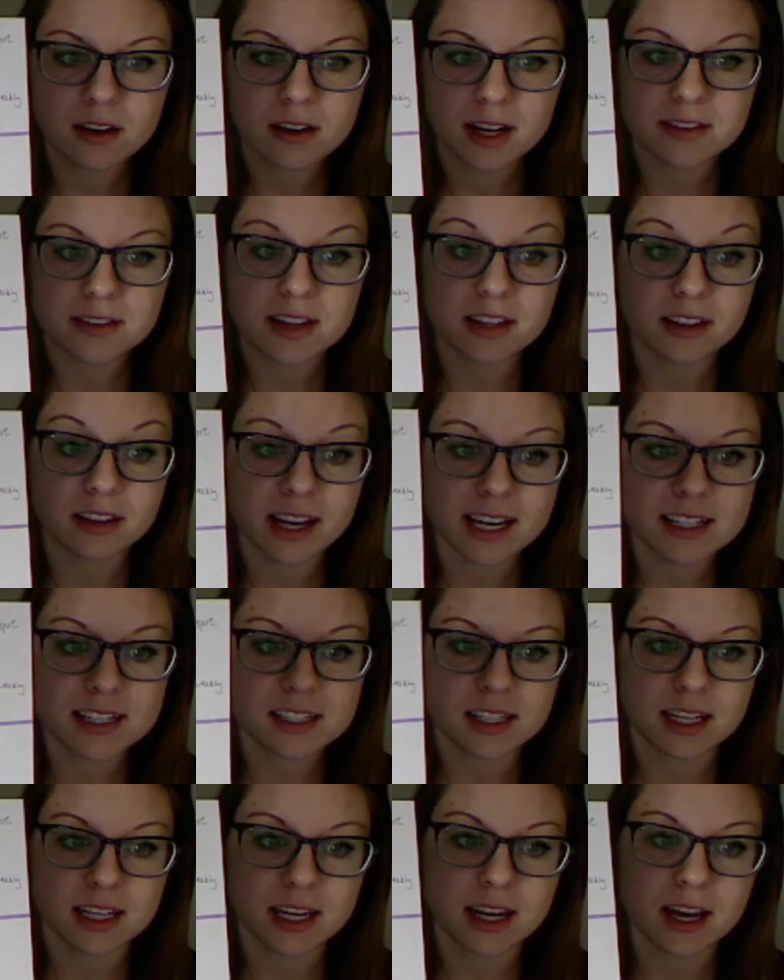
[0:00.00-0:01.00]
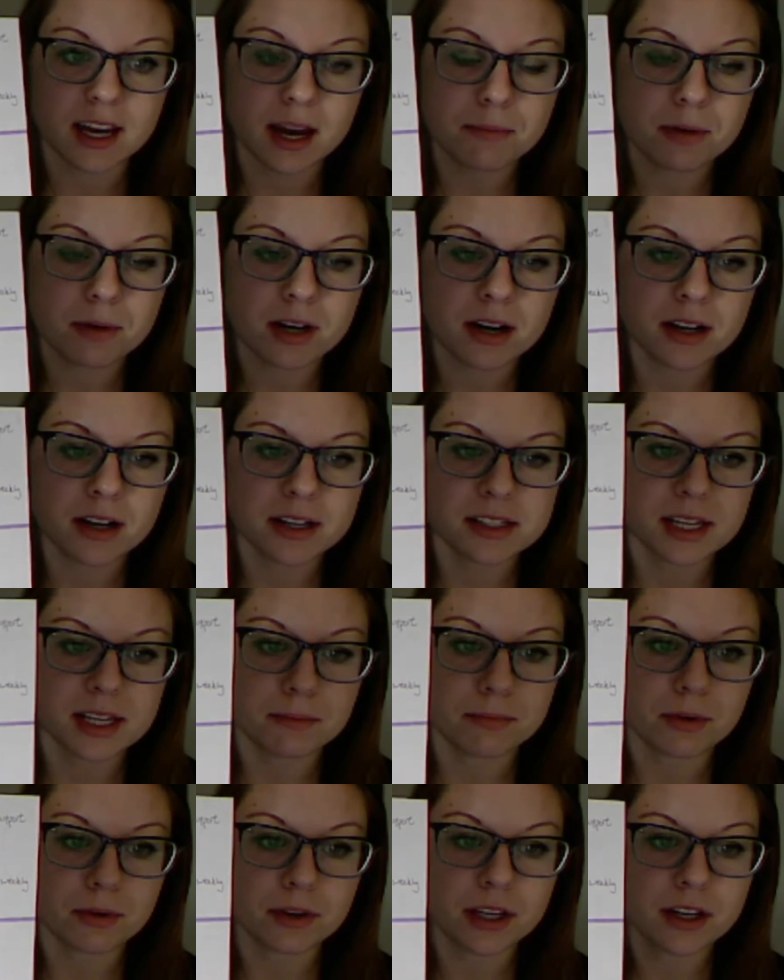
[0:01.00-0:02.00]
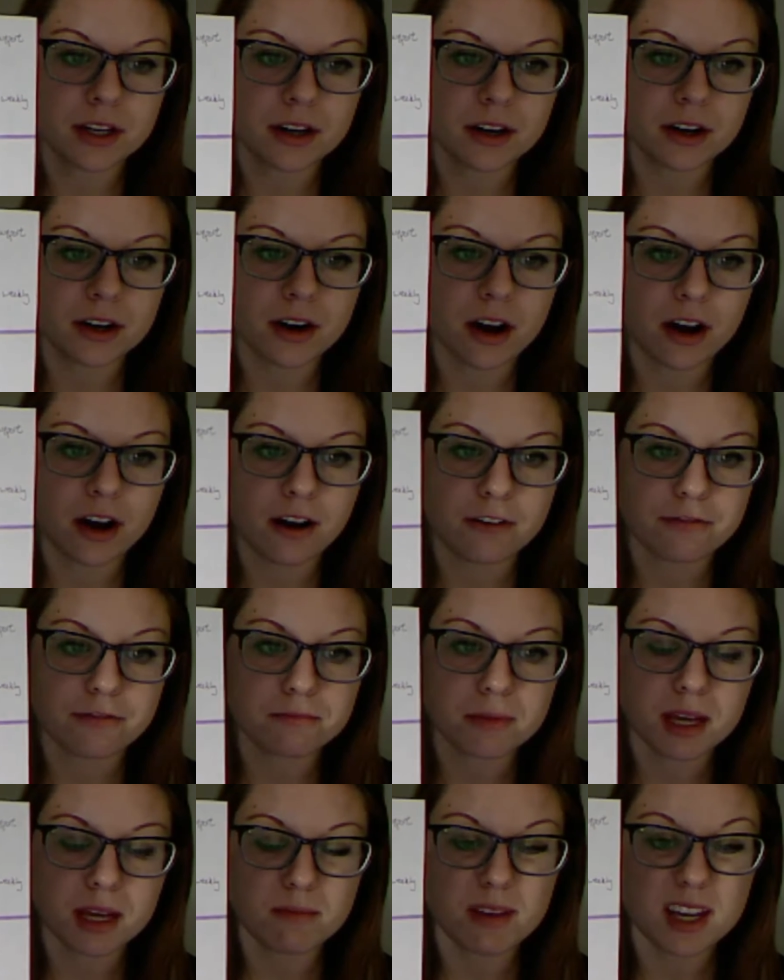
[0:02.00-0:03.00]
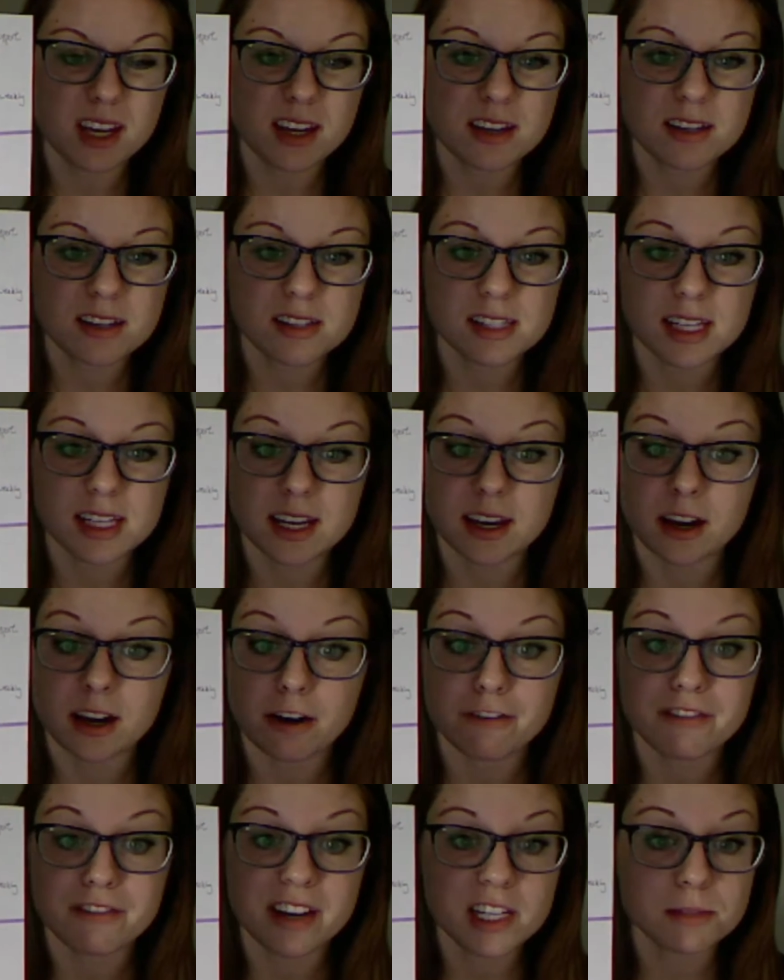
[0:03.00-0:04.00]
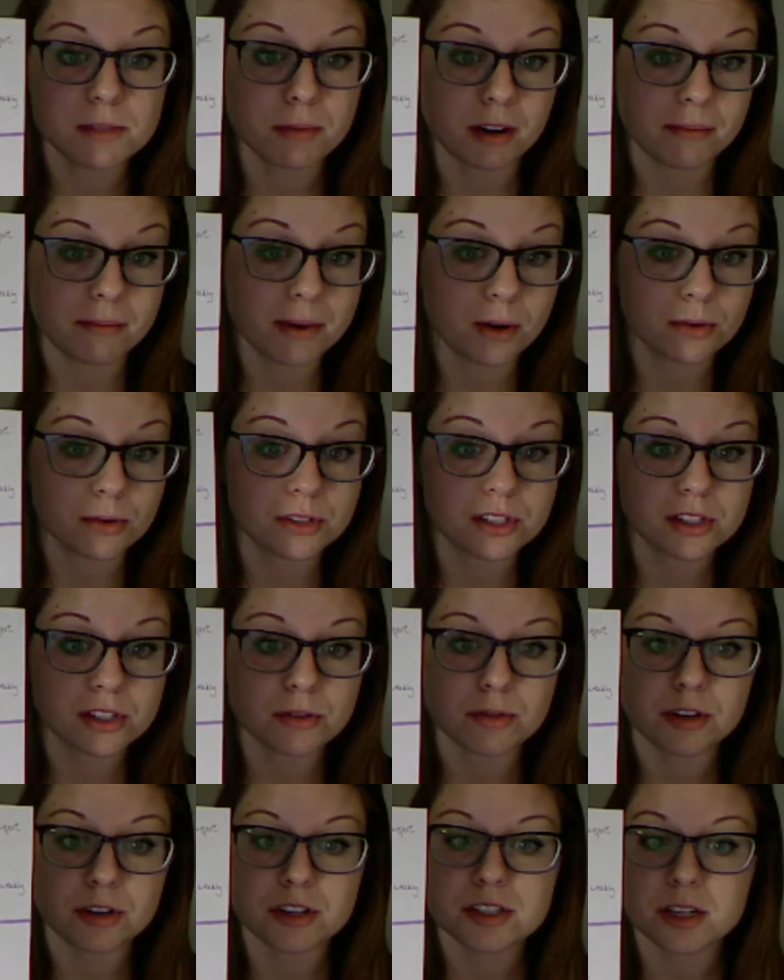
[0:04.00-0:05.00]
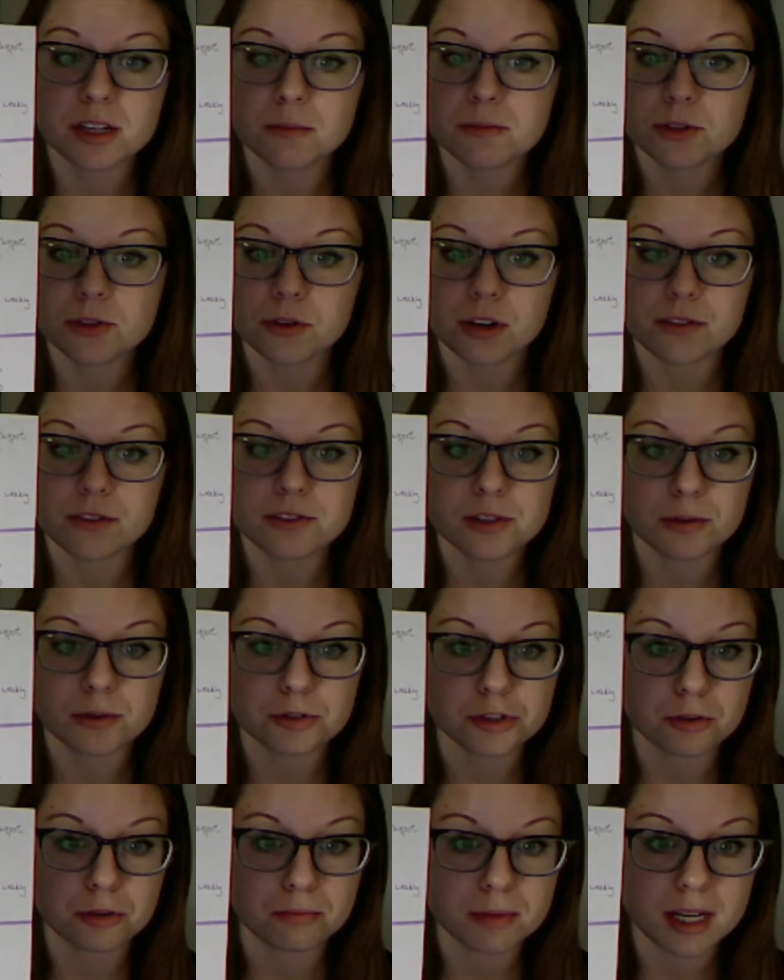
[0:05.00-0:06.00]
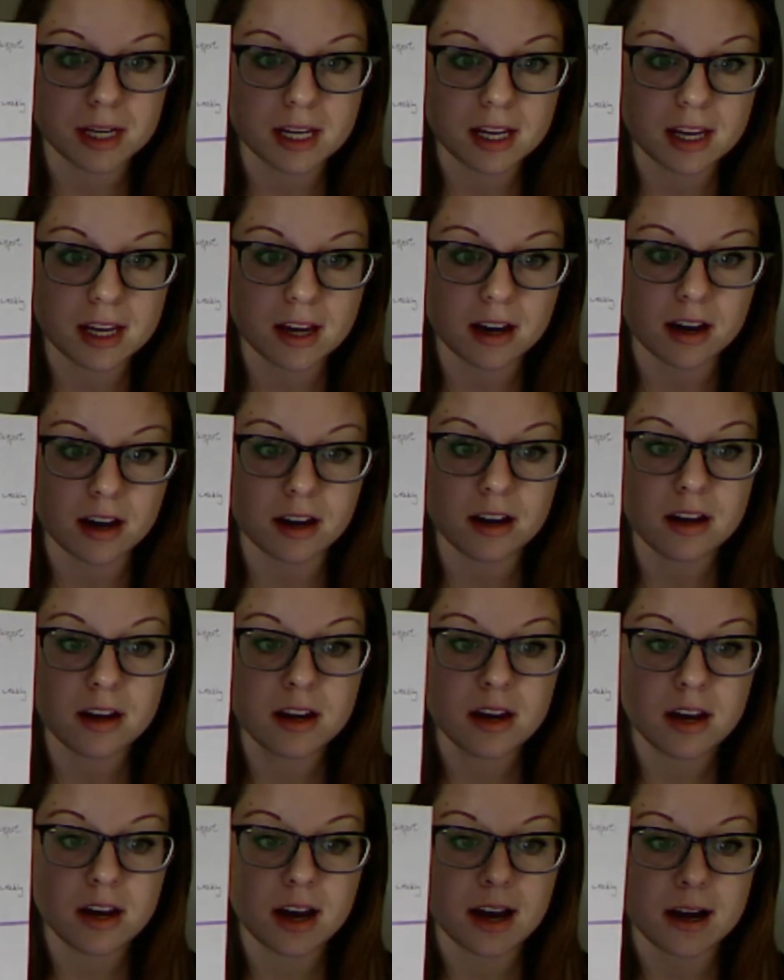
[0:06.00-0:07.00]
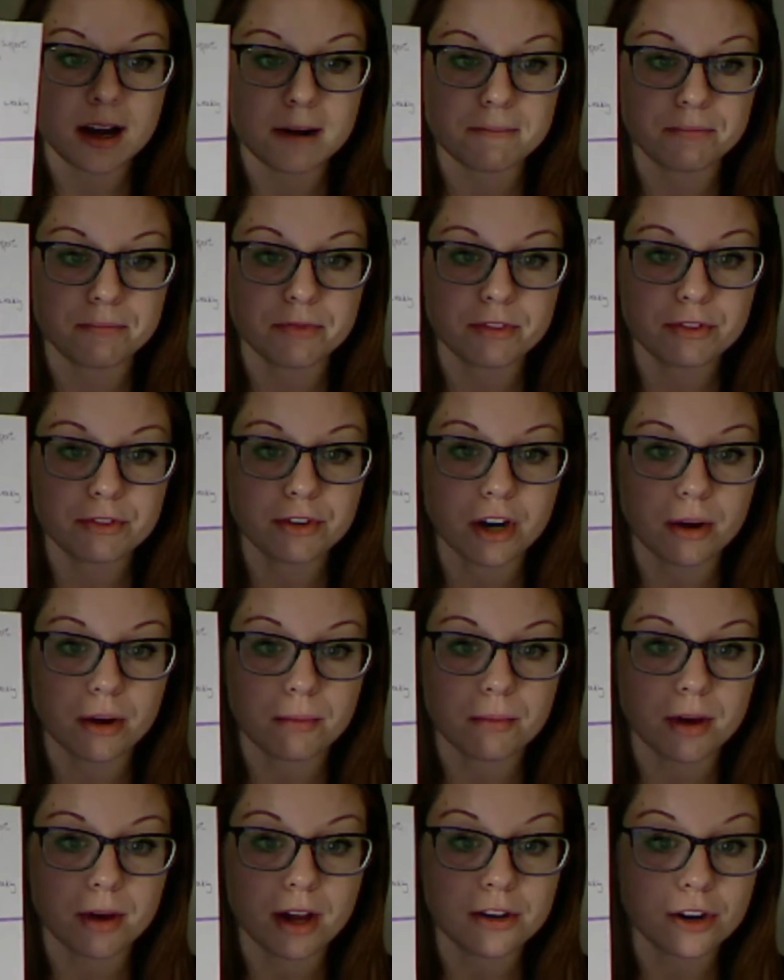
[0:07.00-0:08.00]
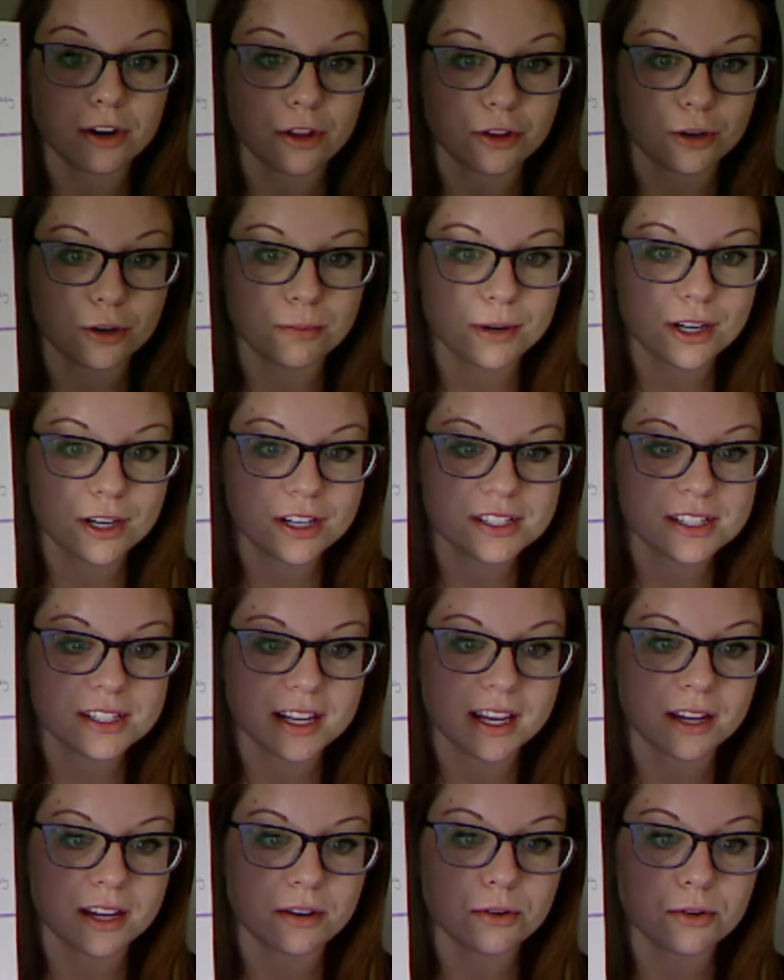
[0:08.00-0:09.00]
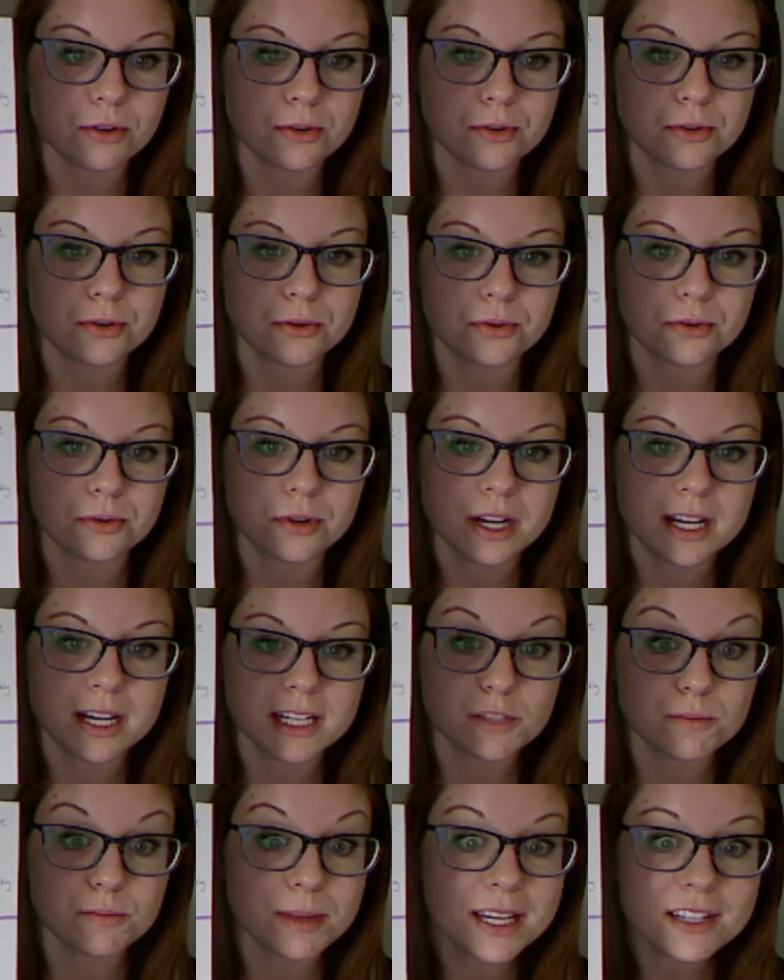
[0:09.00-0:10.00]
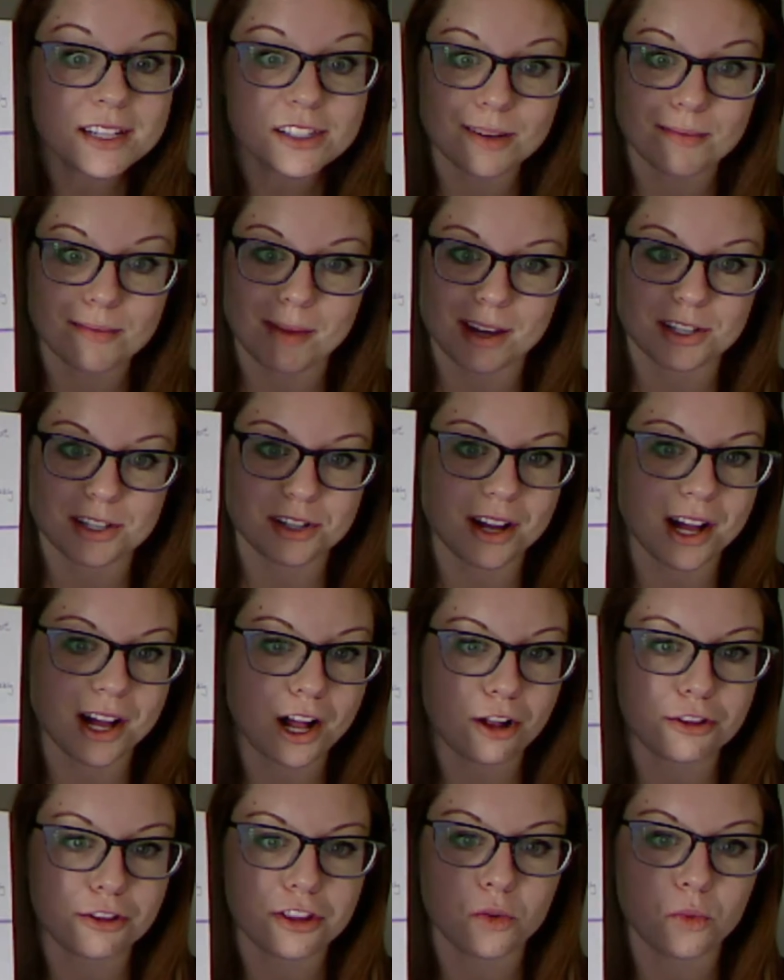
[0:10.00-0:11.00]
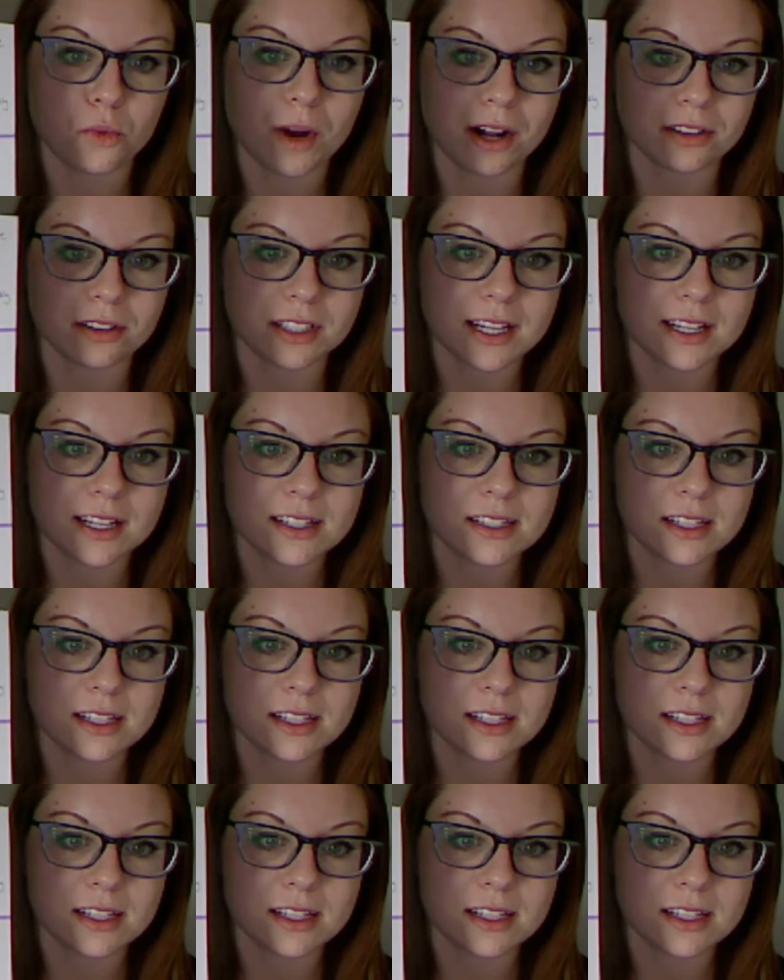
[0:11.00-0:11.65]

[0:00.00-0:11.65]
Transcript: And then lastly, I put an example here of maybe seeing a Facebook post or some sort of social media from another person who speaks to mental health and wellness.